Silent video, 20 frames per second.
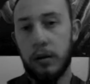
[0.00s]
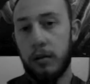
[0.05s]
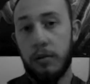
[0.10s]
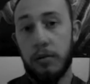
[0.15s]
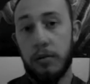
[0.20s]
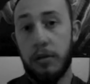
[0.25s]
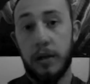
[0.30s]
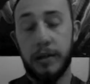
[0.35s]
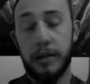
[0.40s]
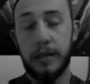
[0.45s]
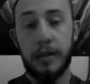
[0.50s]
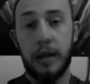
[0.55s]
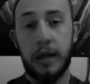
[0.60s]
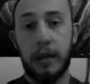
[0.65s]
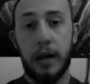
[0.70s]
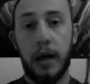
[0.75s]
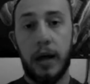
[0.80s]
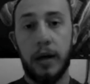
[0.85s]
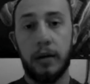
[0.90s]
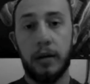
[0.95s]
things that they
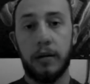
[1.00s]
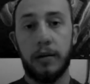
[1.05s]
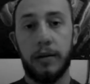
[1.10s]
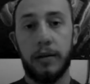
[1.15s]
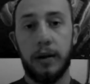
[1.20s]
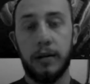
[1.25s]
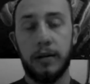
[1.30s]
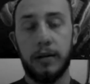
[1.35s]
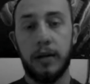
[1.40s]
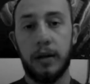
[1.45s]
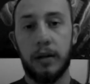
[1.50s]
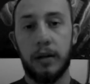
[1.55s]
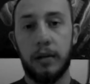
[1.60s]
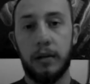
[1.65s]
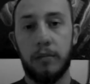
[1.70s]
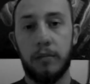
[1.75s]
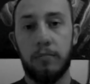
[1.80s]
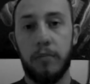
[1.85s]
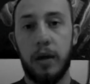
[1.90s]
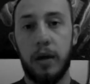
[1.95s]
like, things that
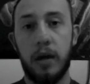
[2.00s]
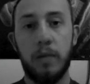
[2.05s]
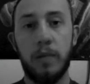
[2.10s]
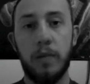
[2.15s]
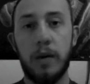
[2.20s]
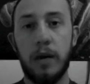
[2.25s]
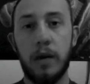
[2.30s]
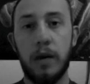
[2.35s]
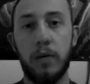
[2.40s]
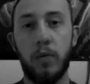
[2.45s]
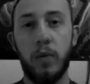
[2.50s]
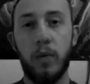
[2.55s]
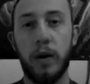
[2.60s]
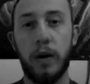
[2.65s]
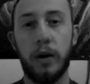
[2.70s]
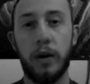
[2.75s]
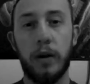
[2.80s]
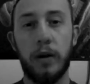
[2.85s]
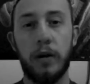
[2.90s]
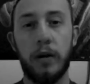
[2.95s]
may be
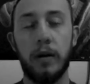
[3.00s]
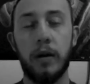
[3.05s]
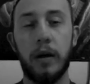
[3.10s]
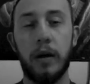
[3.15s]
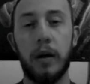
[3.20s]
weird.